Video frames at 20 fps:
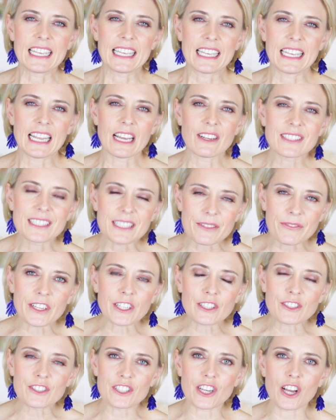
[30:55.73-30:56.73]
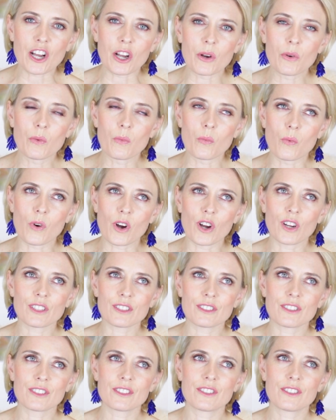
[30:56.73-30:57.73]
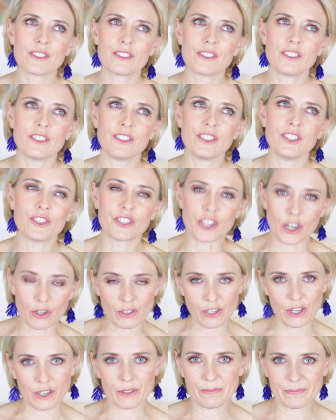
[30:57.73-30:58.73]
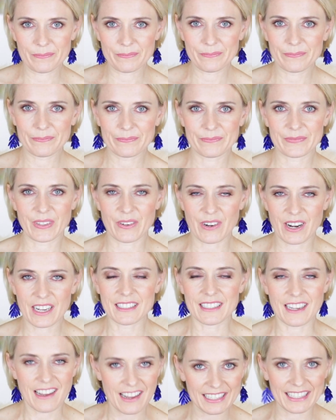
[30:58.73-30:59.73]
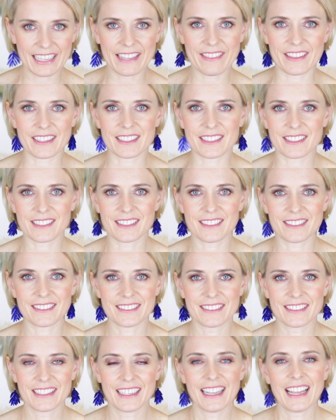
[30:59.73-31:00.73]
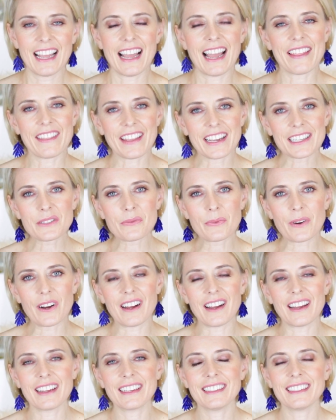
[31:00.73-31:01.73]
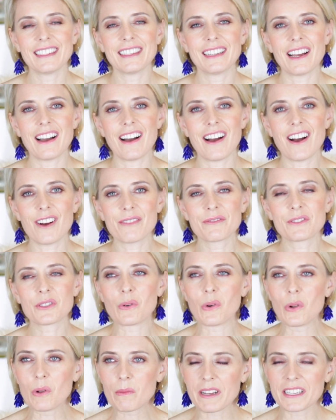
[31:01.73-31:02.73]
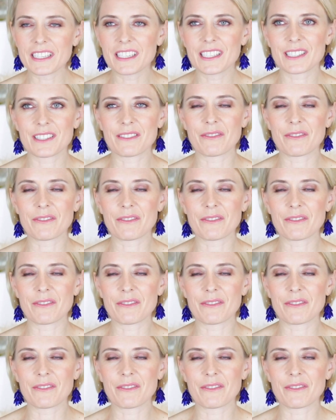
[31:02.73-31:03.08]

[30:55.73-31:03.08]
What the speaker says: Now, it's difficult to know what you don't know. All right, I get this. And that's why, after all my years